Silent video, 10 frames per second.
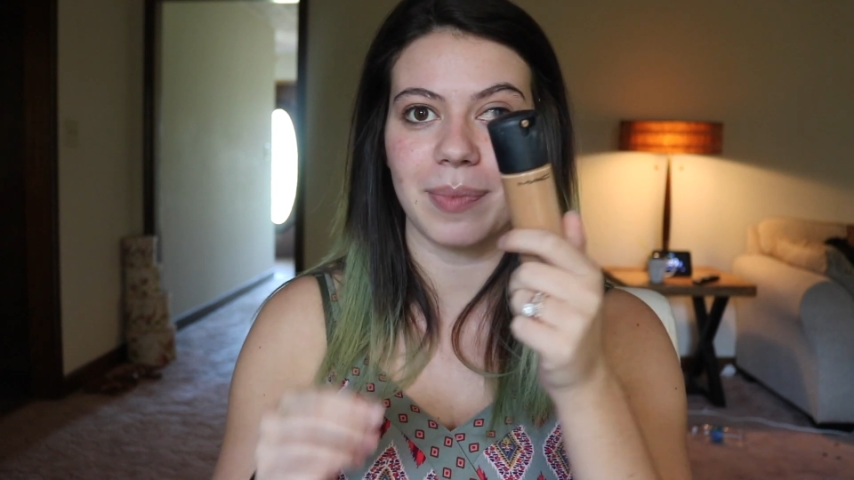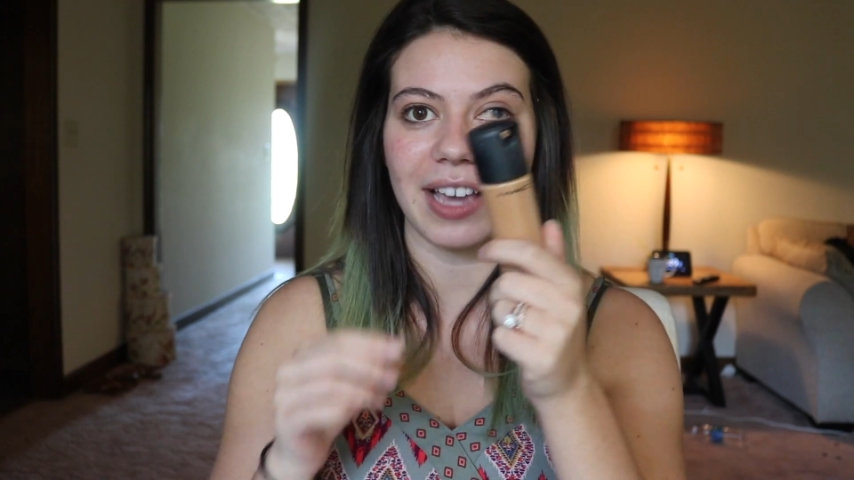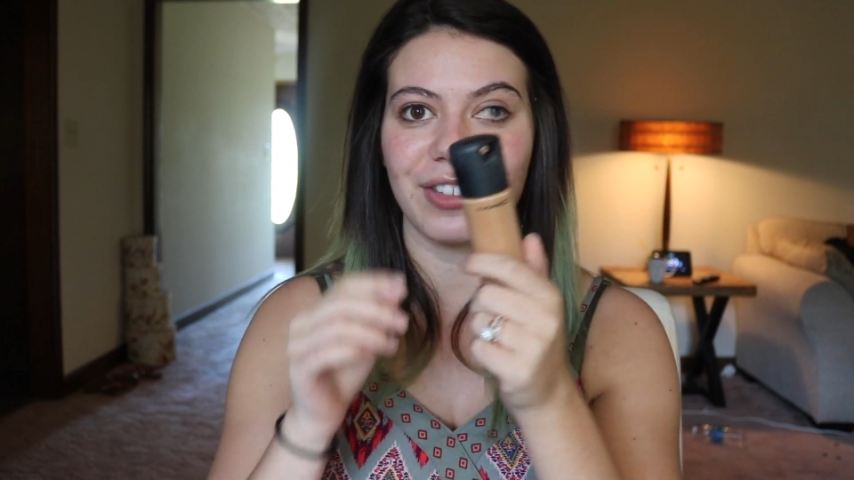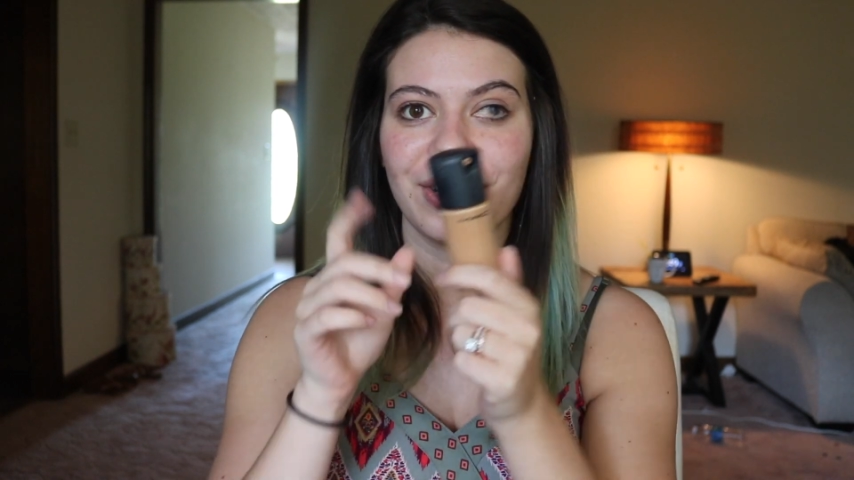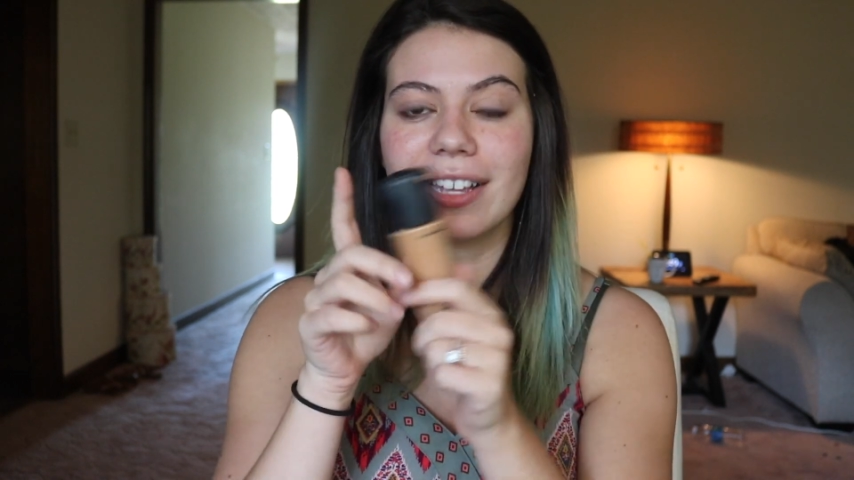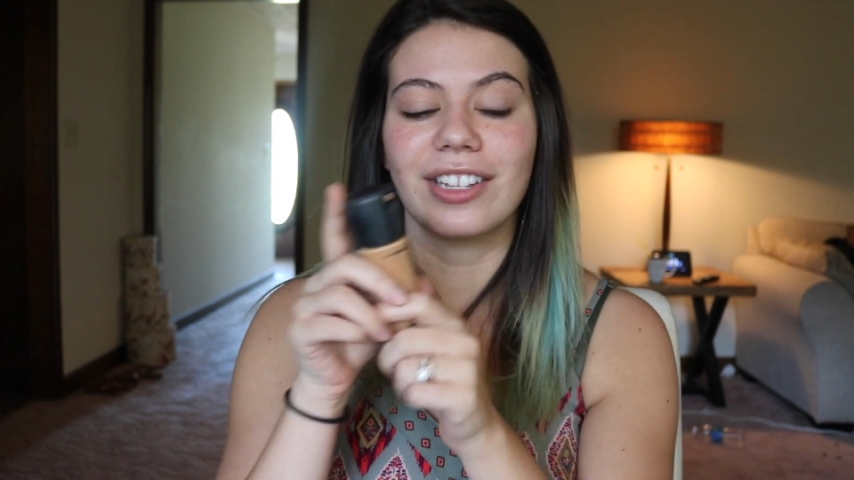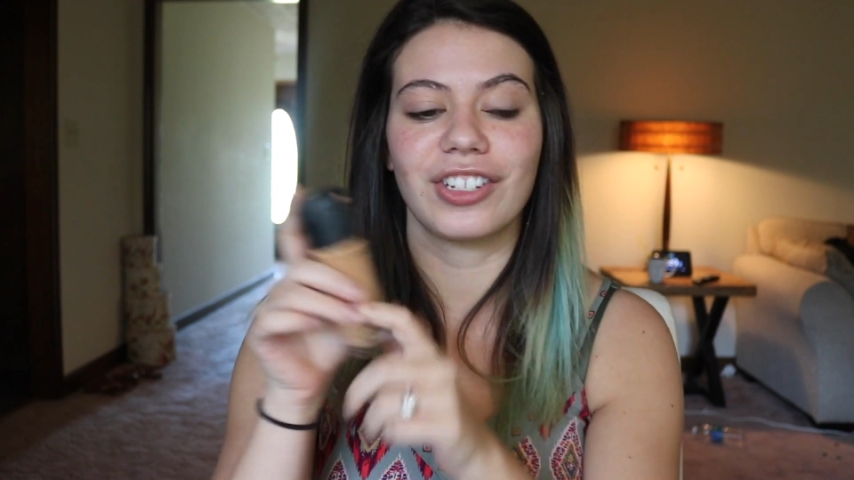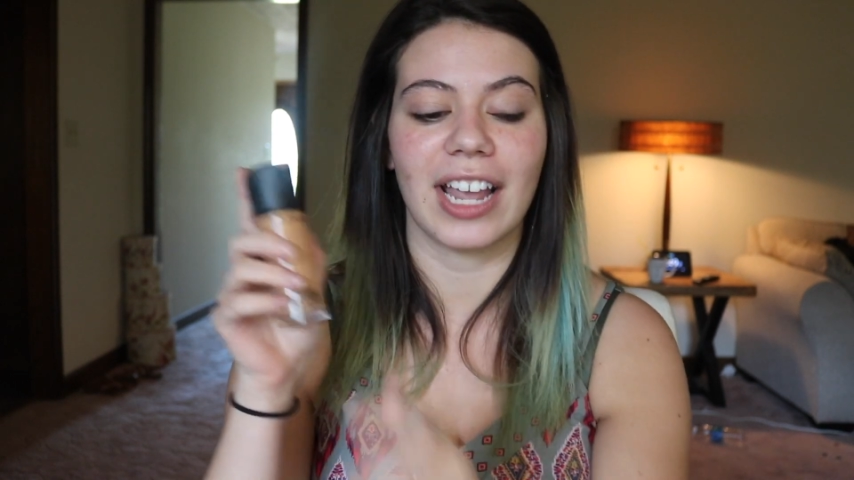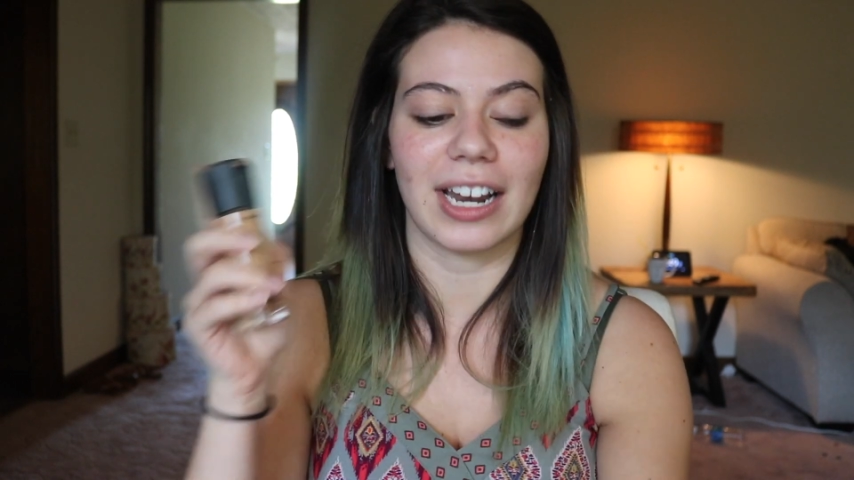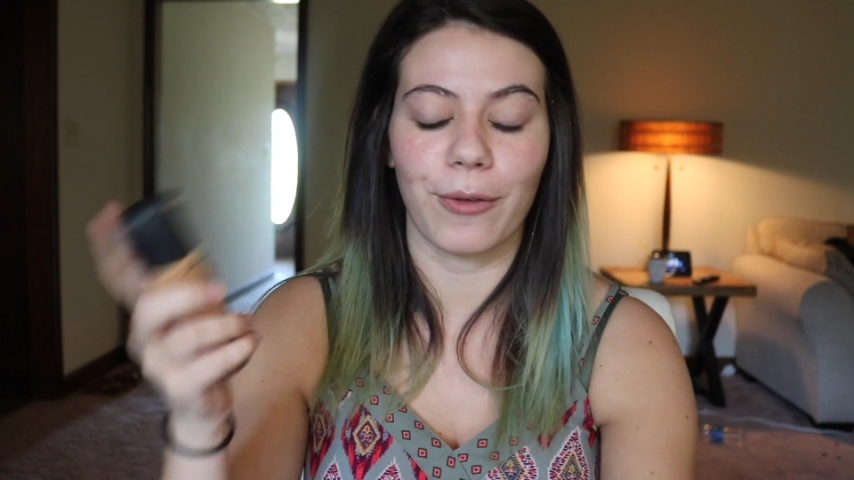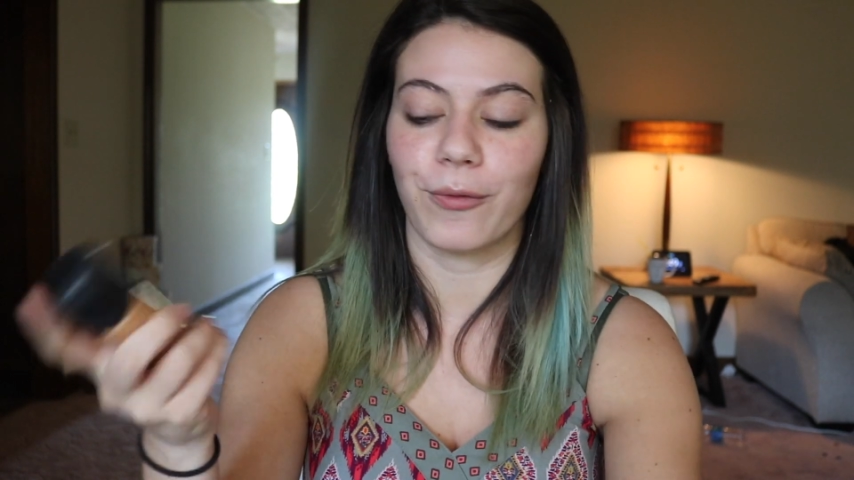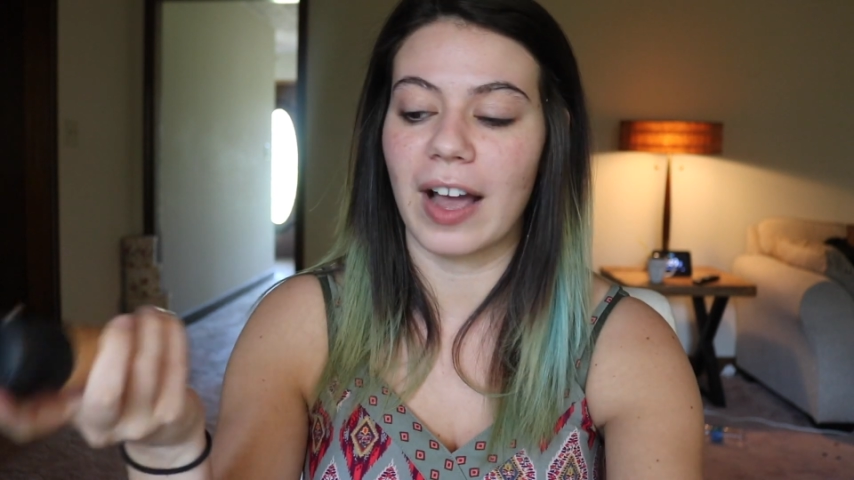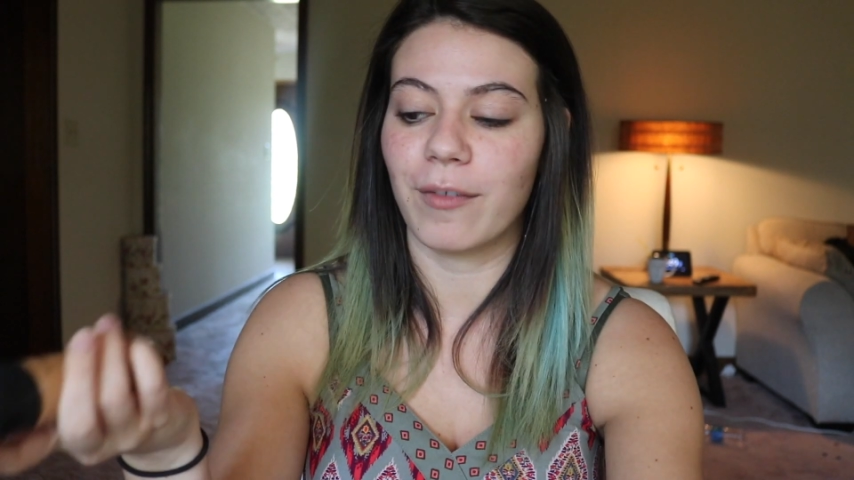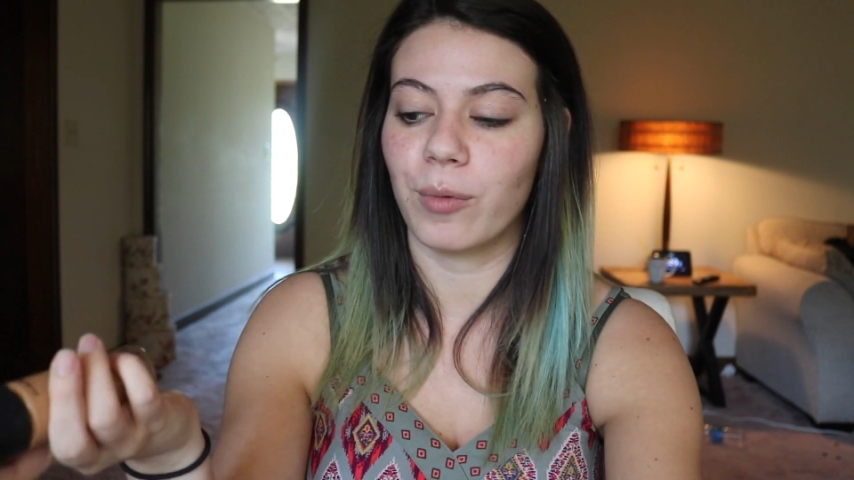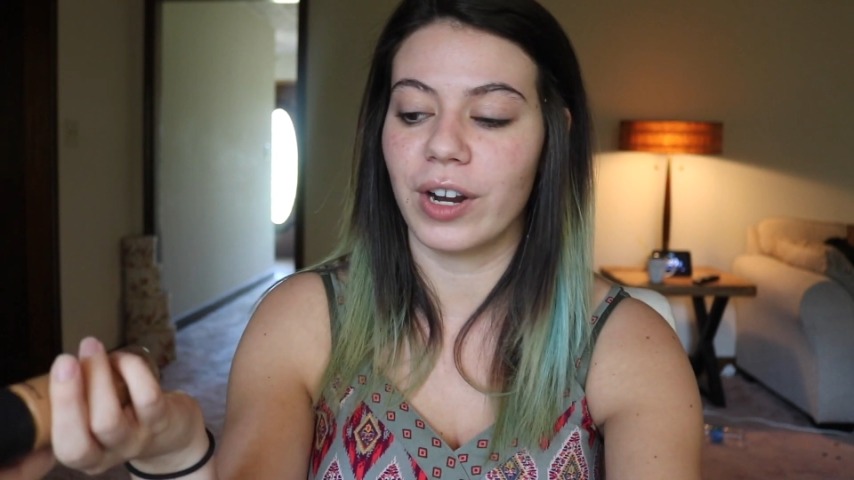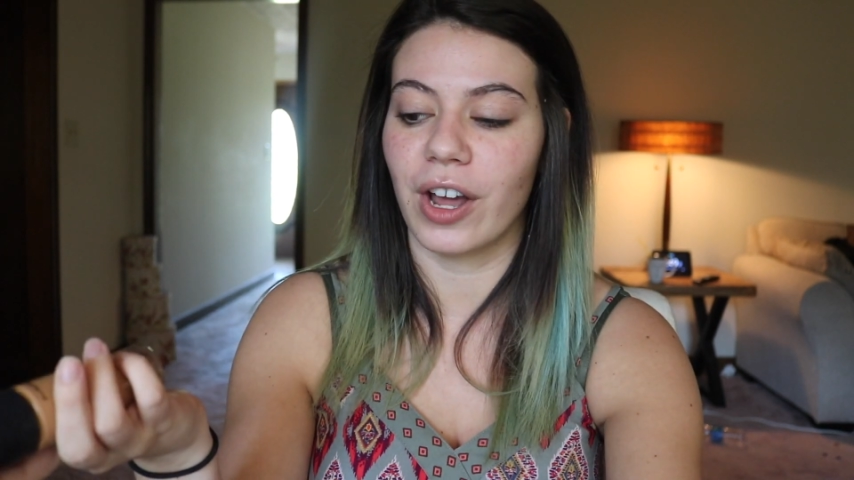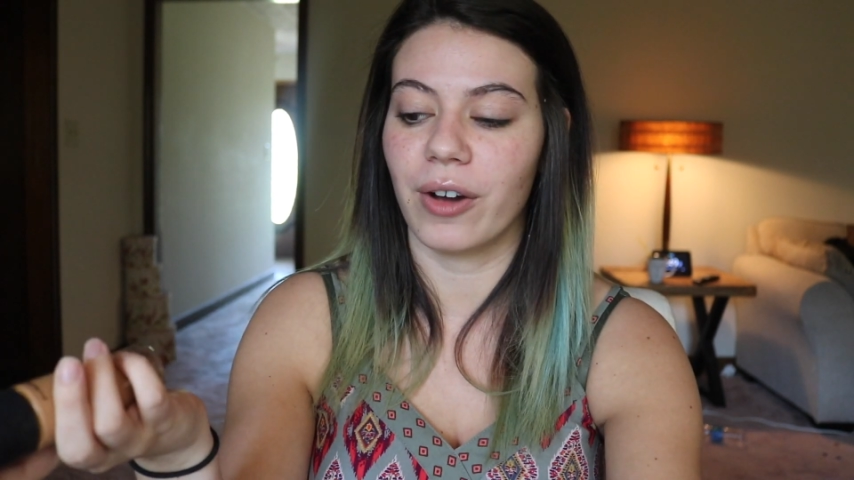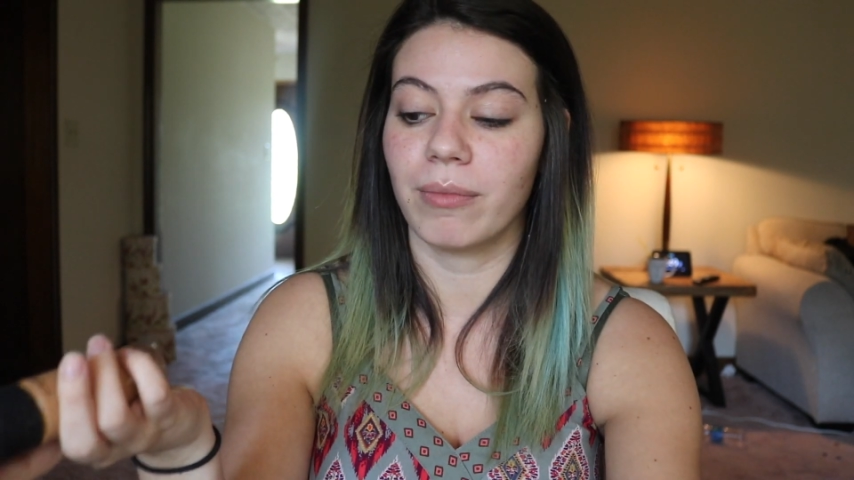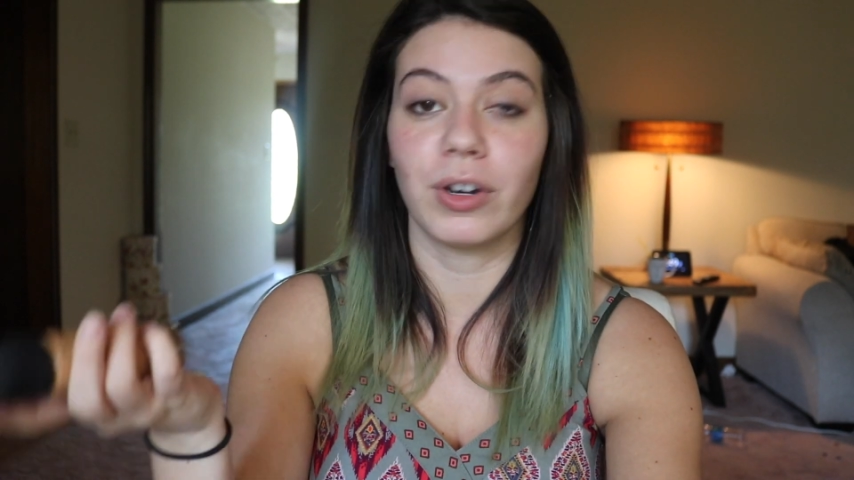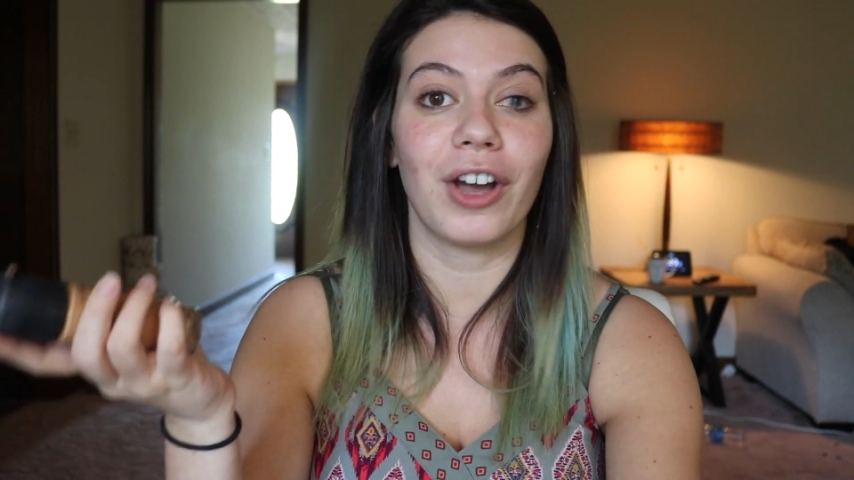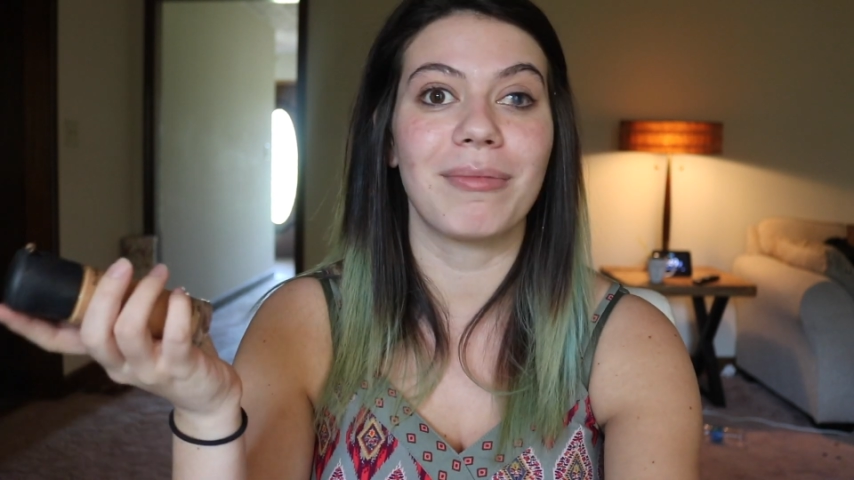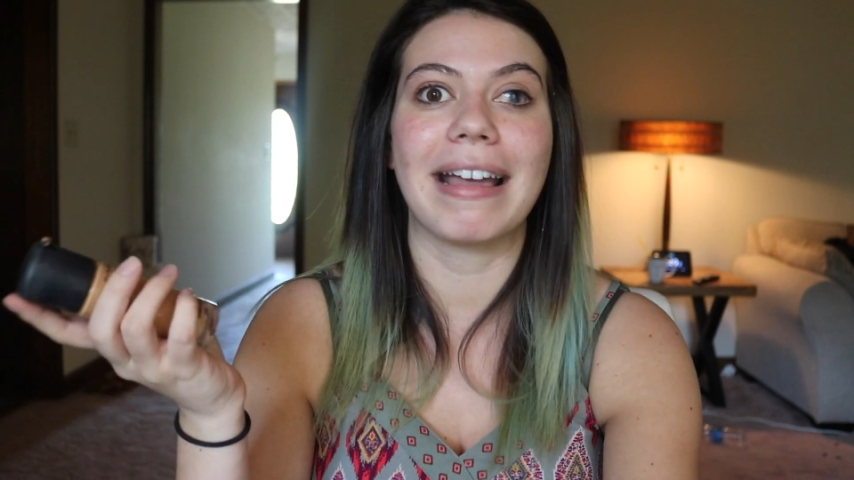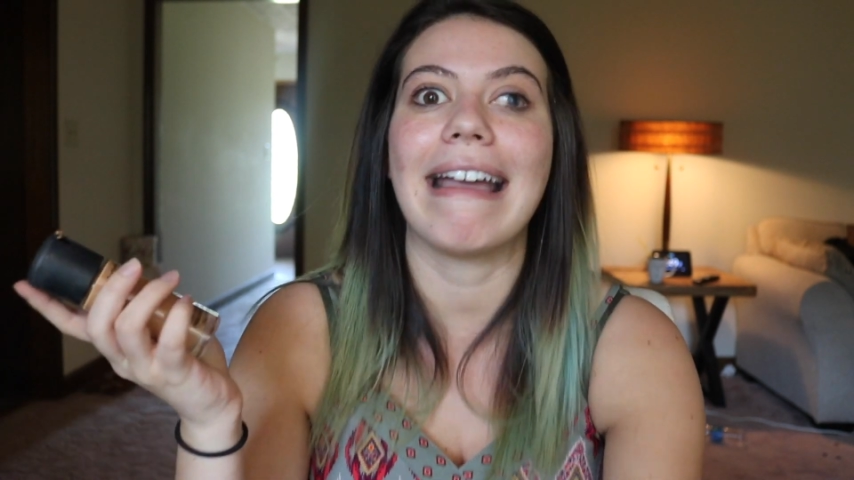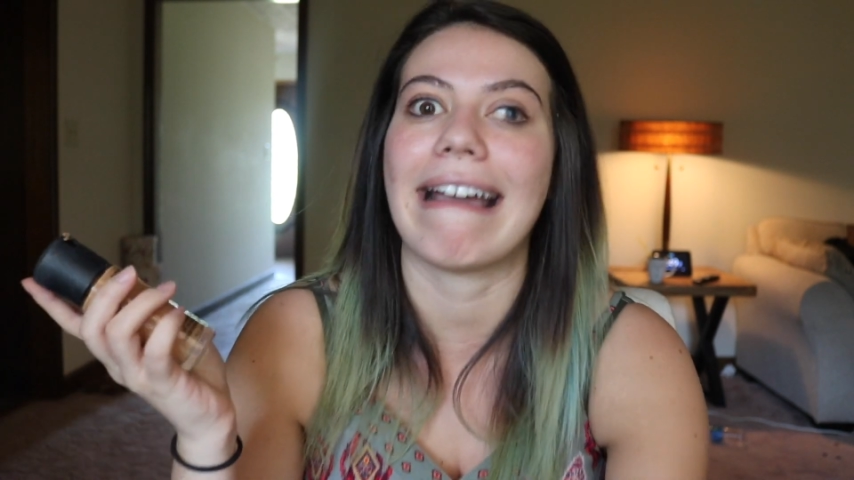Master in the shade 5.0. Nope,